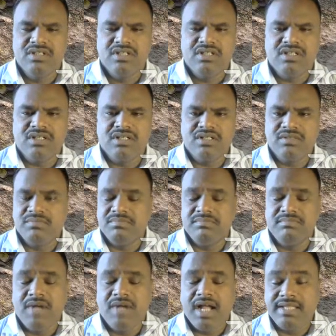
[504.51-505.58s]

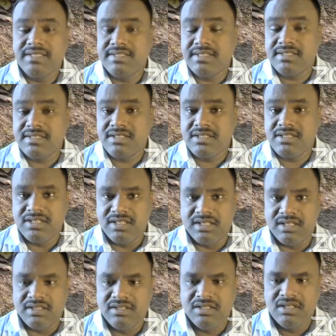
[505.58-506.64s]
by 60 degrees.